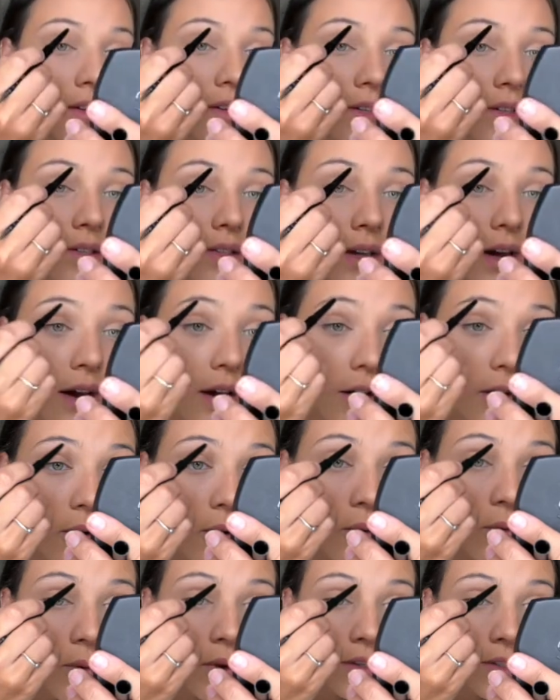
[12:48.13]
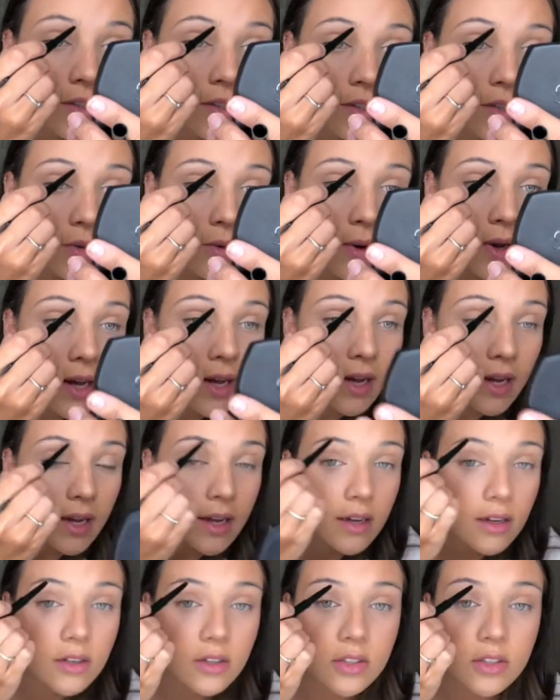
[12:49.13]
So do
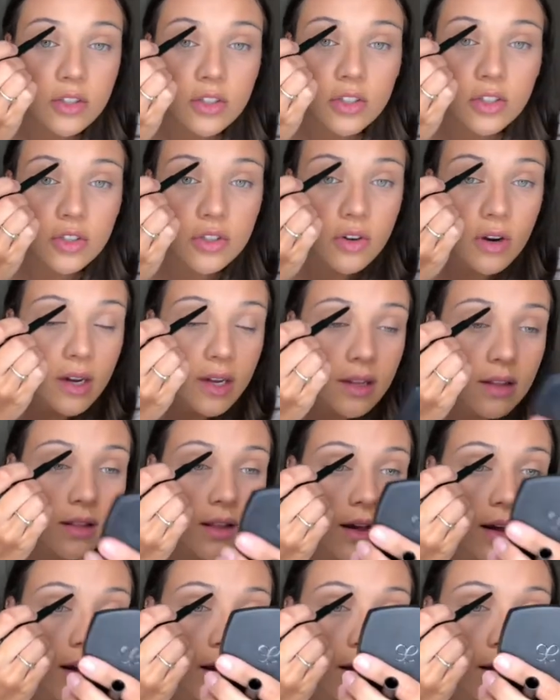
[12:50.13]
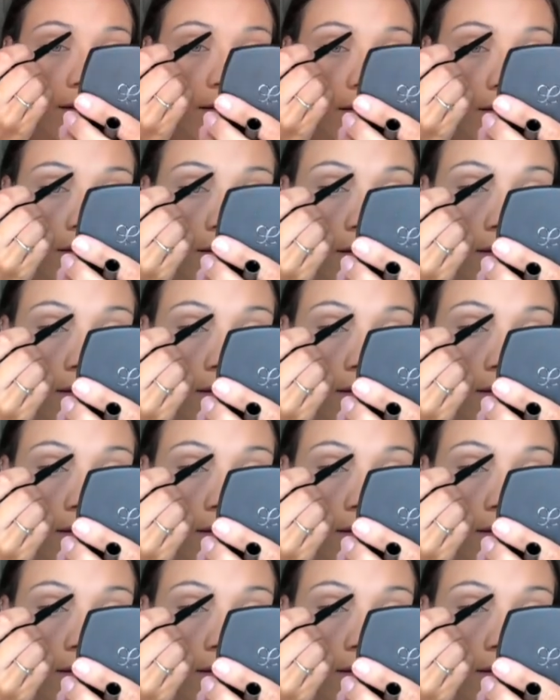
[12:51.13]
a straight line.